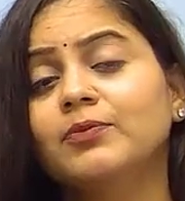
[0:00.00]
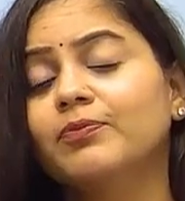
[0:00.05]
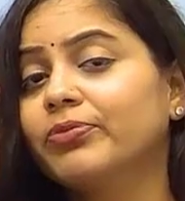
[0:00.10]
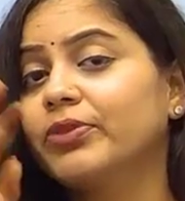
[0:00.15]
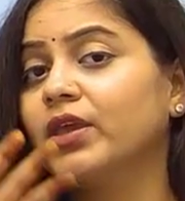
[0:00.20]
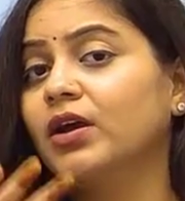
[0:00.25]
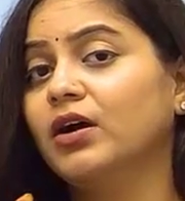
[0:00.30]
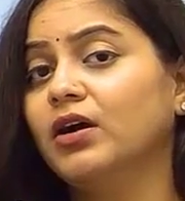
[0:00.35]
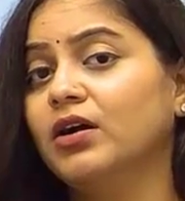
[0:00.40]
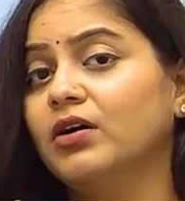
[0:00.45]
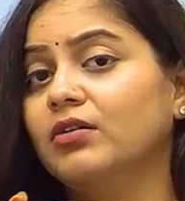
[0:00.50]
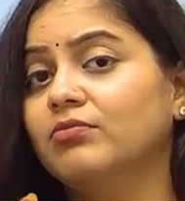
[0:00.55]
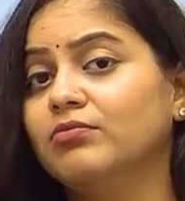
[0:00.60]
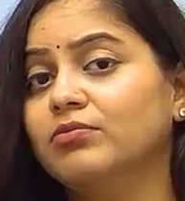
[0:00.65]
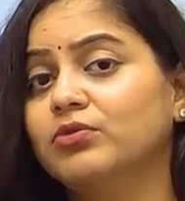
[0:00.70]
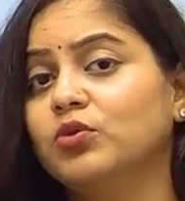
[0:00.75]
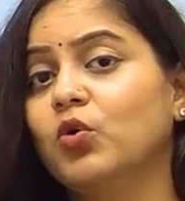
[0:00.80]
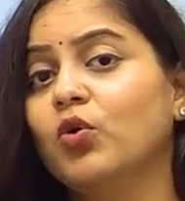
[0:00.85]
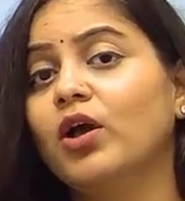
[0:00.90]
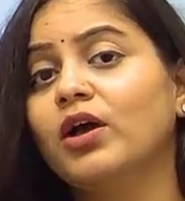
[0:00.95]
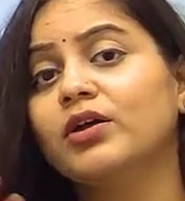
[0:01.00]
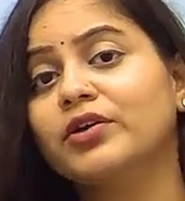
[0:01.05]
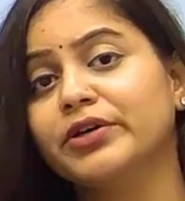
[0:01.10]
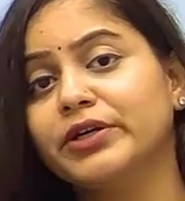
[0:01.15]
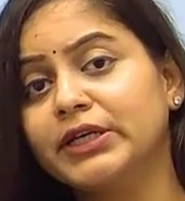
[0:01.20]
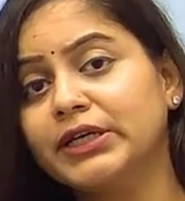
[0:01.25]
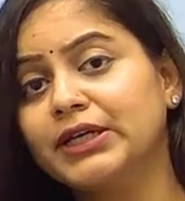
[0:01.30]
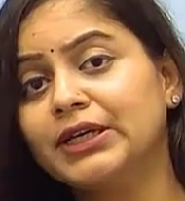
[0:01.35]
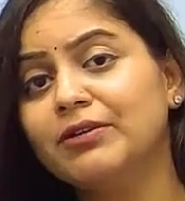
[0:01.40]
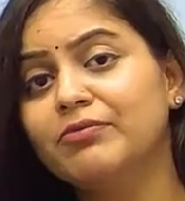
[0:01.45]
uh, thoda
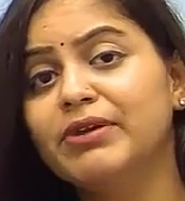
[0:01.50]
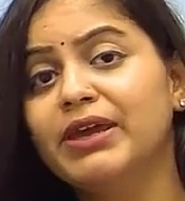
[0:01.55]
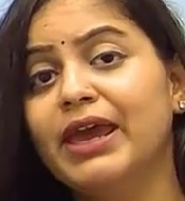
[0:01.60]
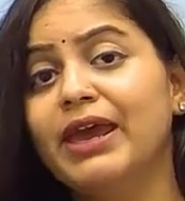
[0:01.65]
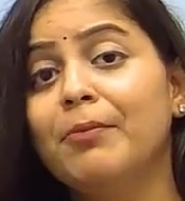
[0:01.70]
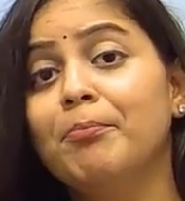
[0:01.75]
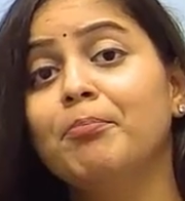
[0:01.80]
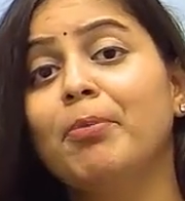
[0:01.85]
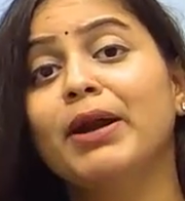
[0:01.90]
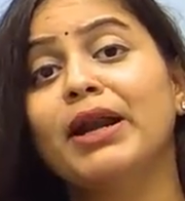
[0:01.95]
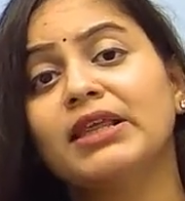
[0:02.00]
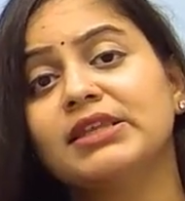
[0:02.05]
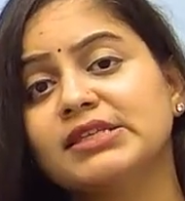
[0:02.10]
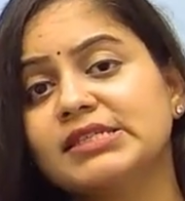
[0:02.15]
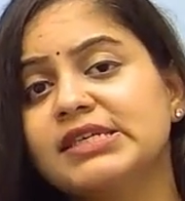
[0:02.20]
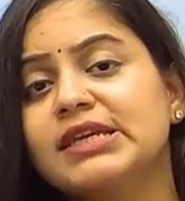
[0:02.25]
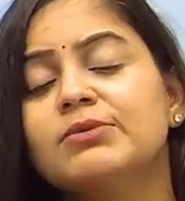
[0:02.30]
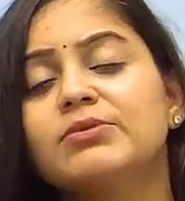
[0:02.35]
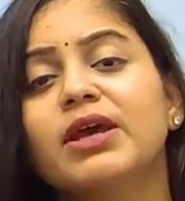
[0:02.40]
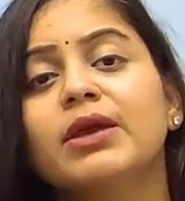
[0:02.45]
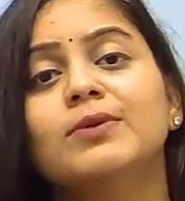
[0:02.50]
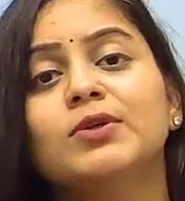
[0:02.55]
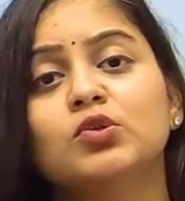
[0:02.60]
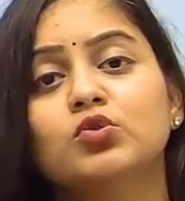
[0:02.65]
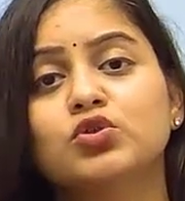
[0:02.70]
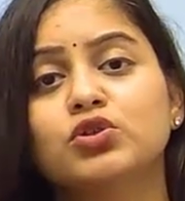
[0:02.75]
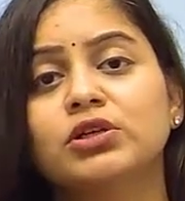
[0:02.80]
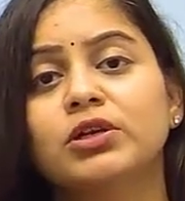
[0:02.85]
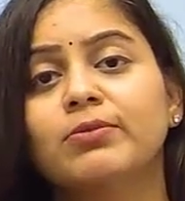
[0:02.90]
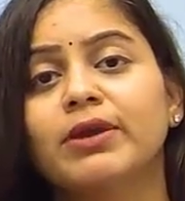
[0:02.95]
critical bhi hai, but at the same time
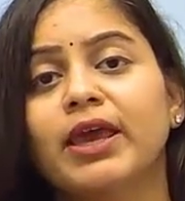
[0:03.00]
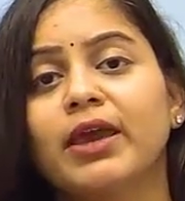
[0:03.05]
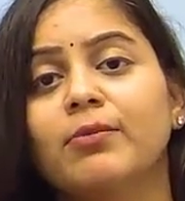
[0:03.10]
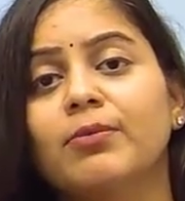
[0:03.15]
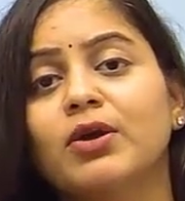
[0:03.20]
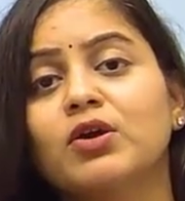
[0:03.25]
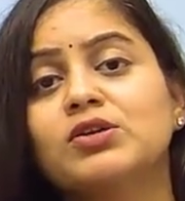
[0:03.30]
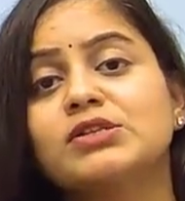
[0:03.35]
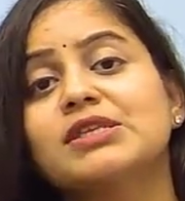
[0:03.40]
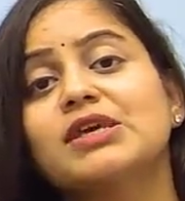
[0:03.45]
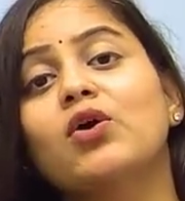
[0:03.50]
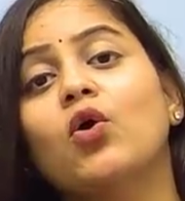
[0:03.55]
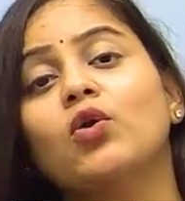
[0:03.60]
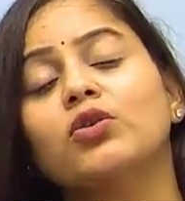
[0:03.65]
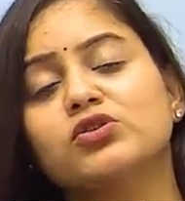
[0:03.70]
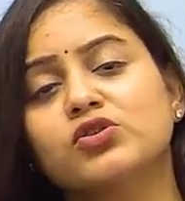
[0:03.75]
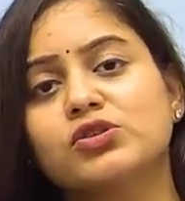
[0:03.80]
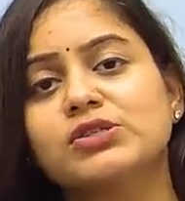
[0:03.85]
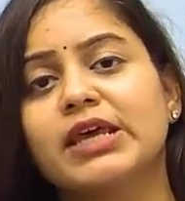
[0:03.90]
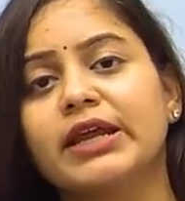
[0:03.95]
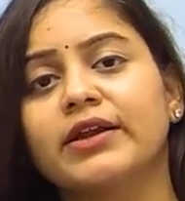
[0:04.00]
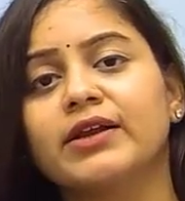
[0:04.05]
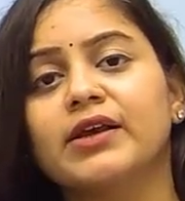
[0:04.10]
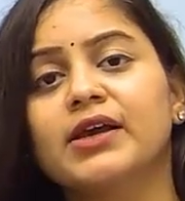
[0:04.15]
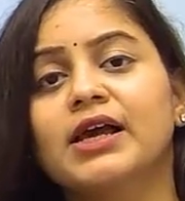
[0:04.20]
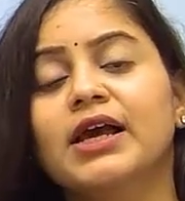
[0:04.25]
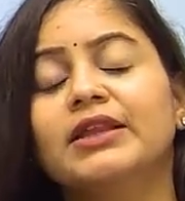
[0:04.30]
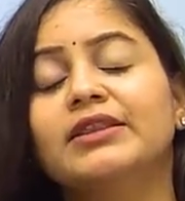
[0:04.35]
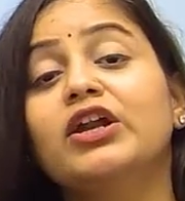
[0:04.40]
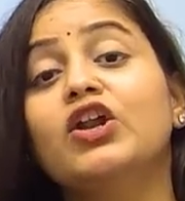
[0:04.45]
neutral bhi hai because they also said
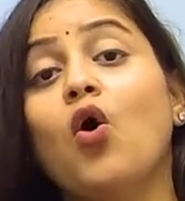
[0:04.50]
that